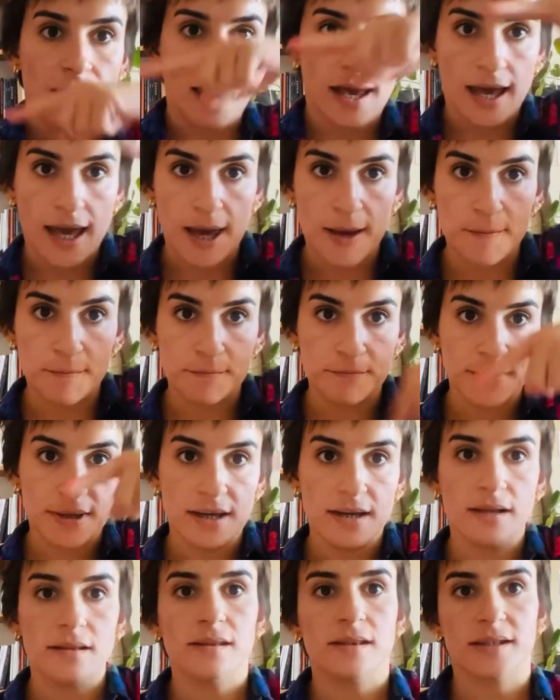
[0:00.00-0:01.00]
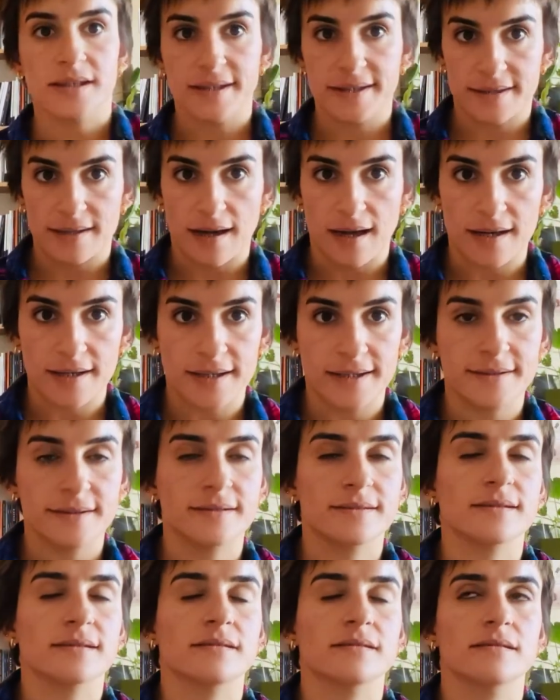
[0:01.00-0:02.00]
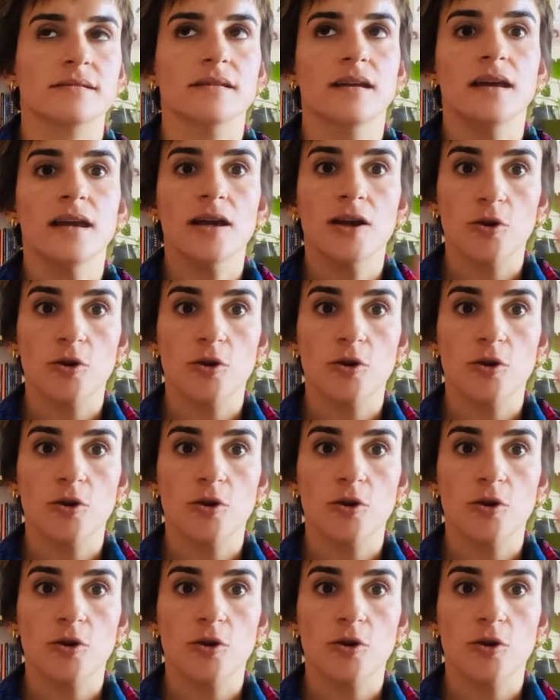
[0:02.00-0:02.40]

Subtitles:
am le guitare deden,